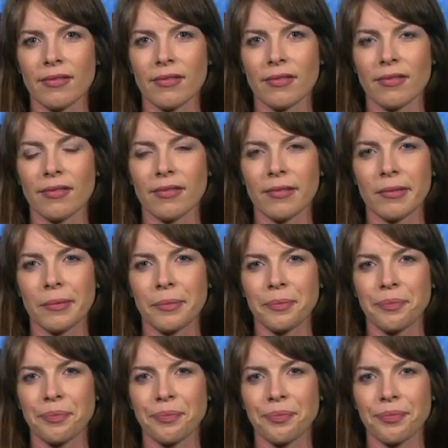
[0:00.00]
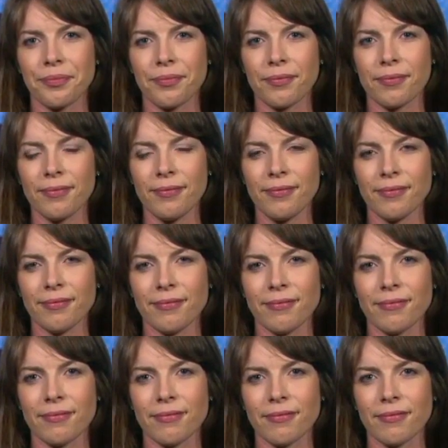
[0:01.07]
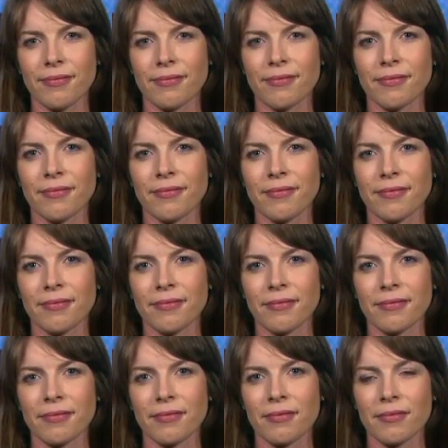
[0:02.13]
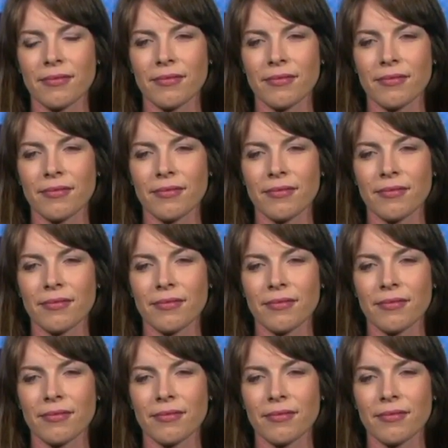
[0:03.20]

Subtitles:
(not speaking)